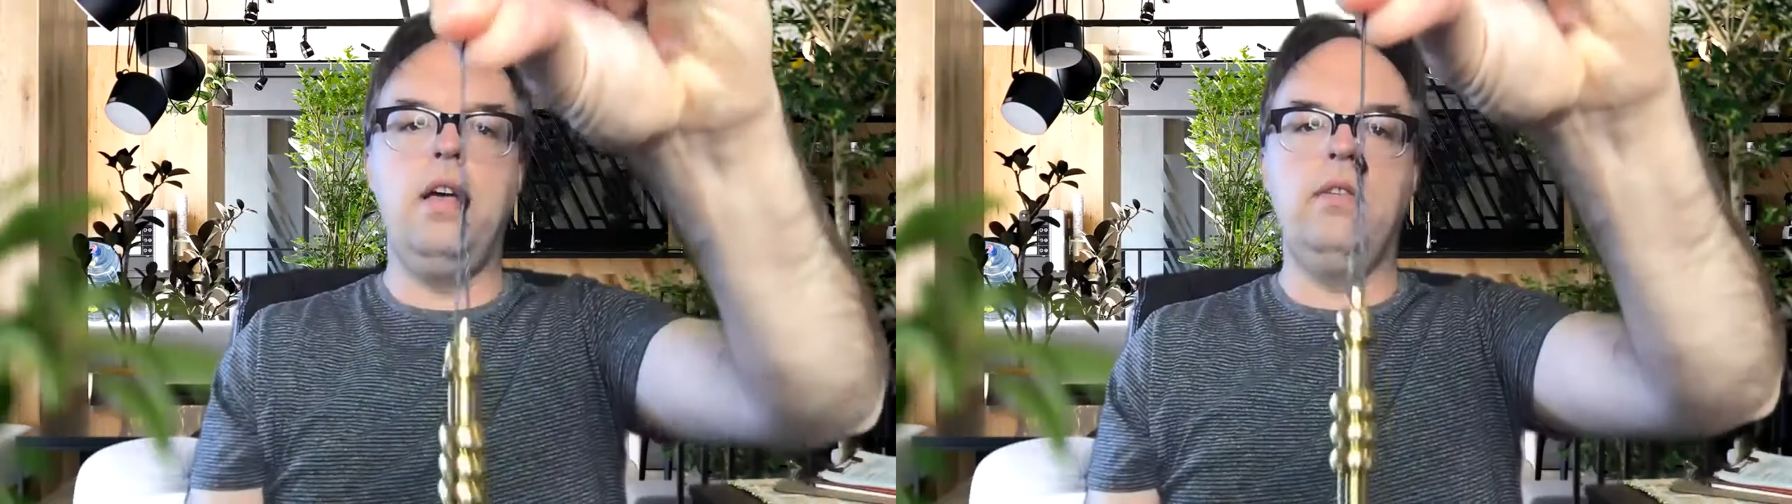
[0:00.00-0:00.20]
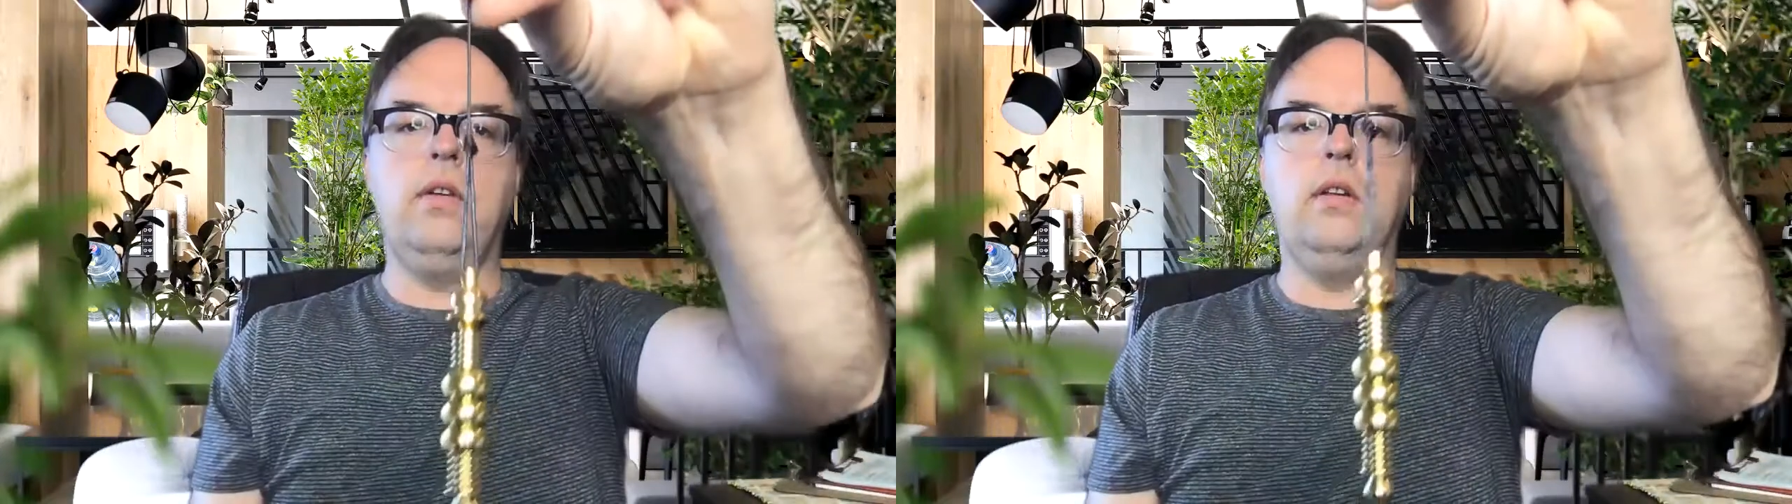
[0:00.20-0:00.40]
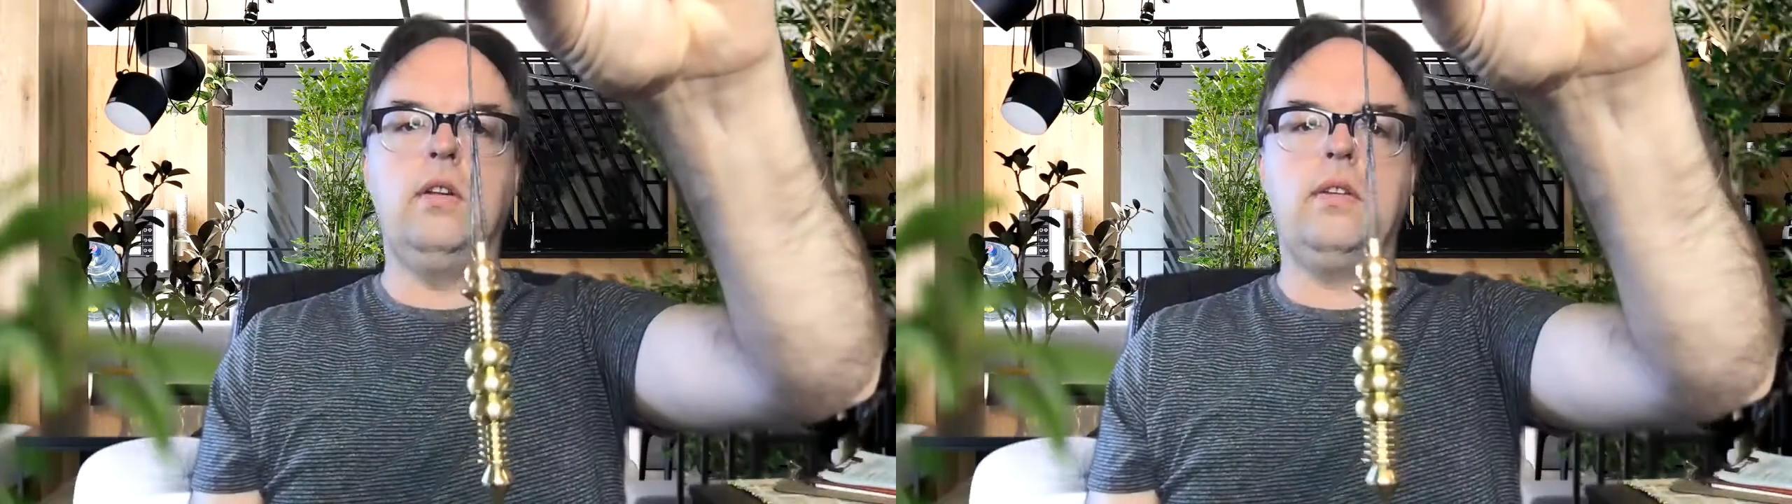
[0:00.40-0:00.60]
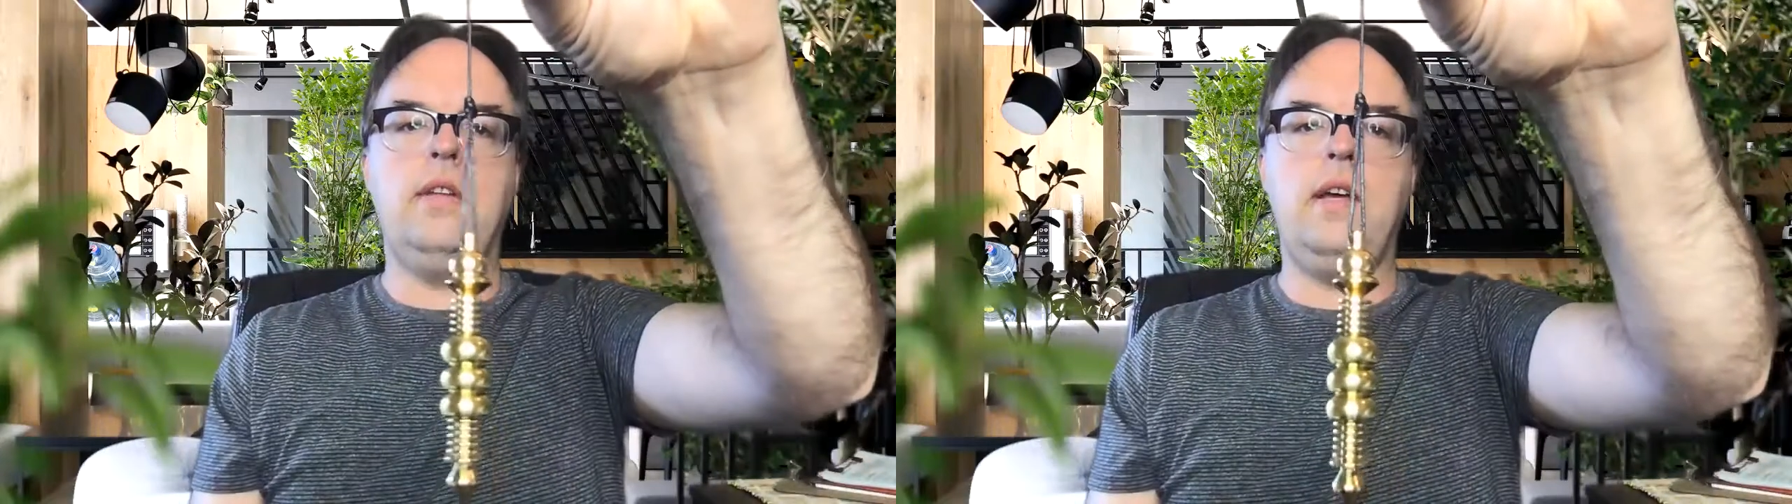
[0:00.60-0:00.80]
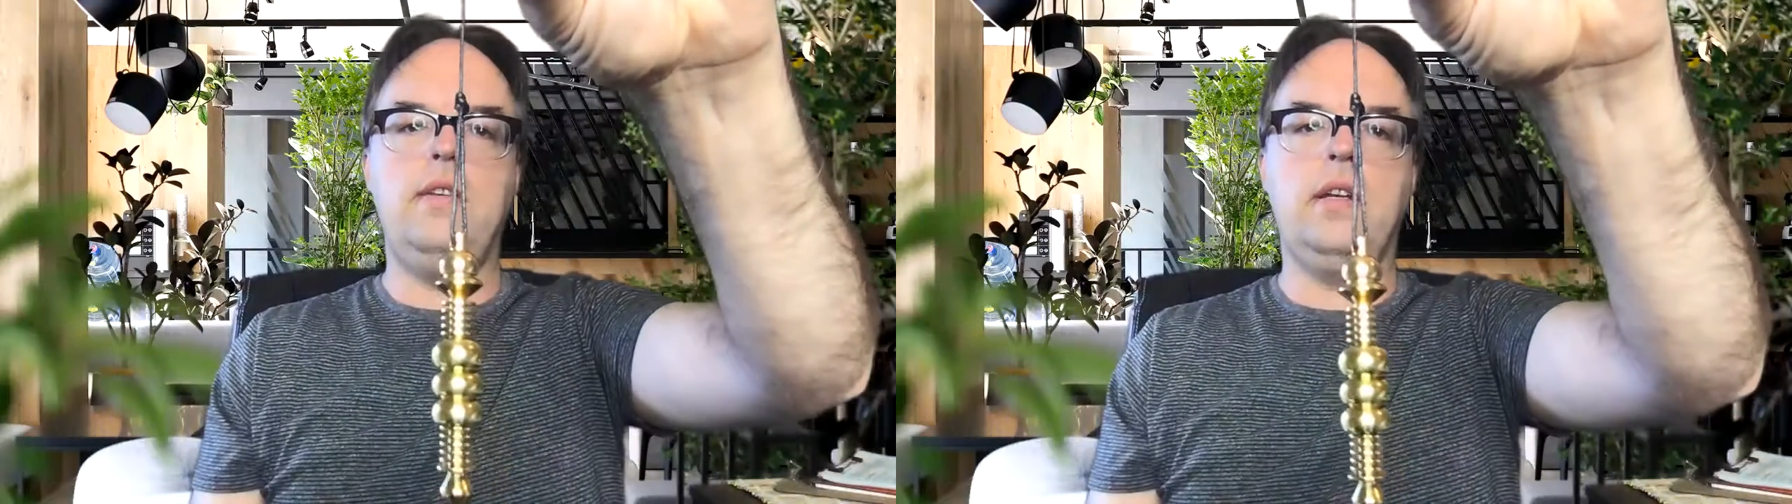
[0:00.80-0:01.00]
So it looks
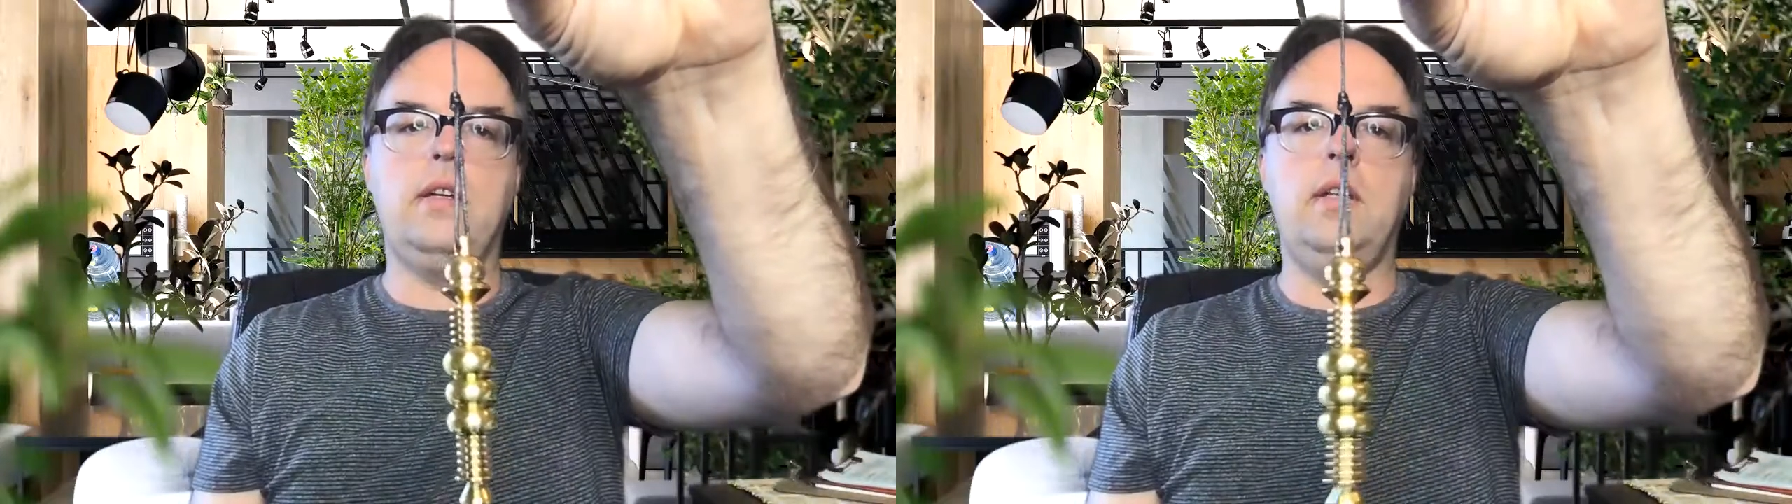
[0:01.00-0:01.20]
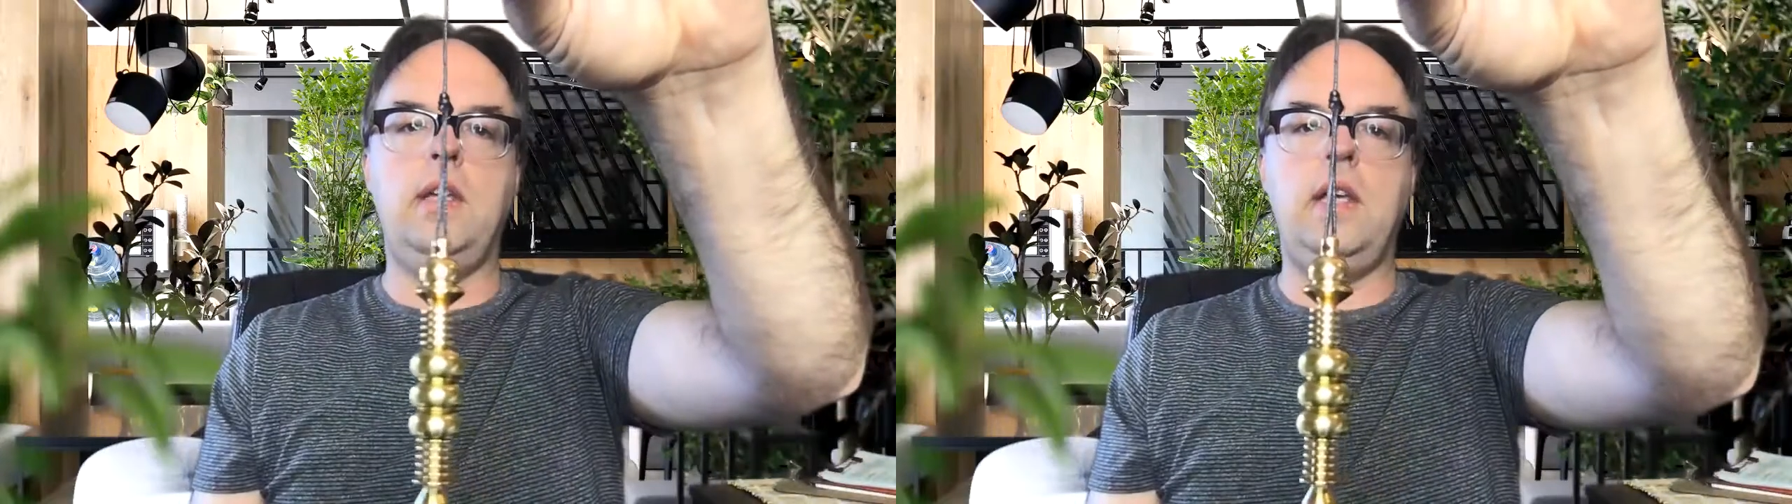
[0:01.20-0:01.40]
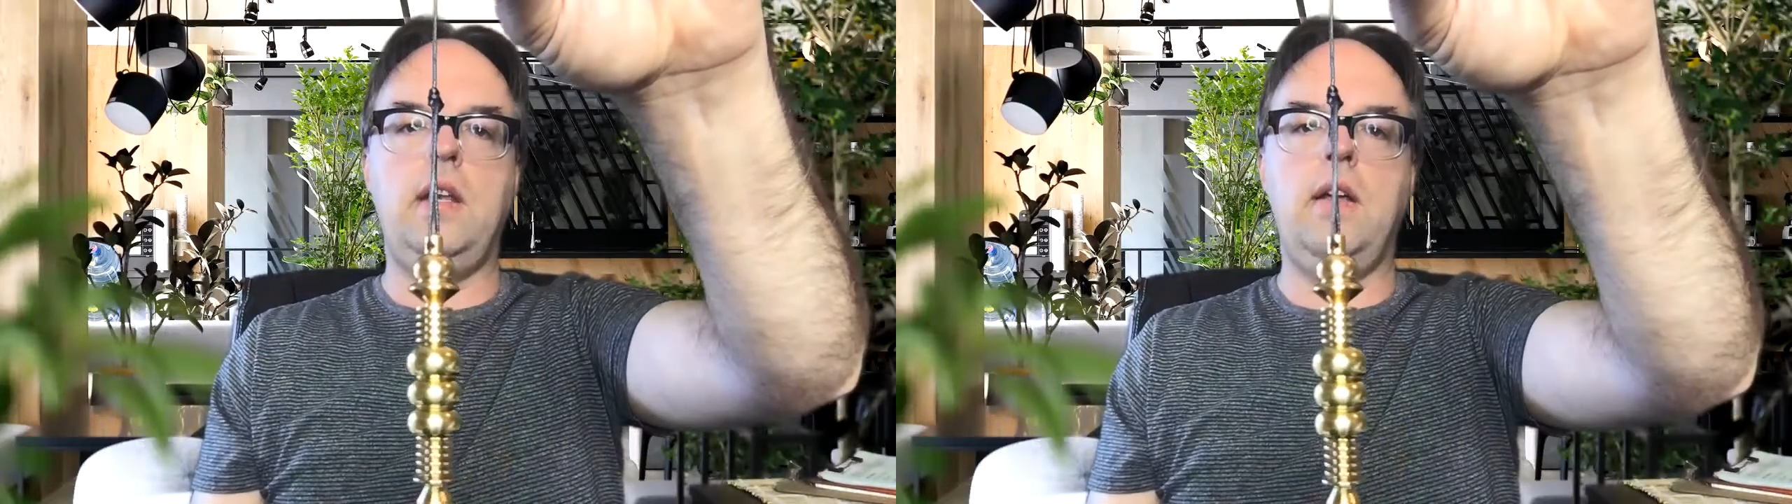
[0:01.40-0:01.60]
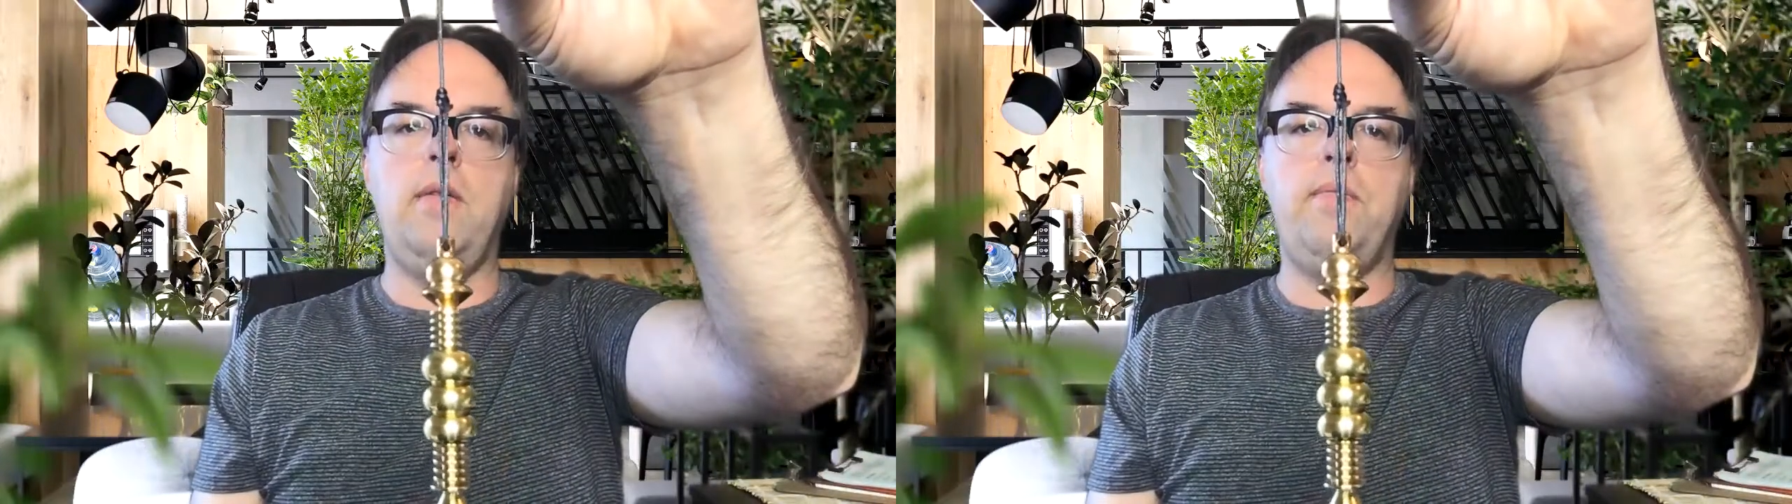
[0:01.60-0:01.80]
nice and clean.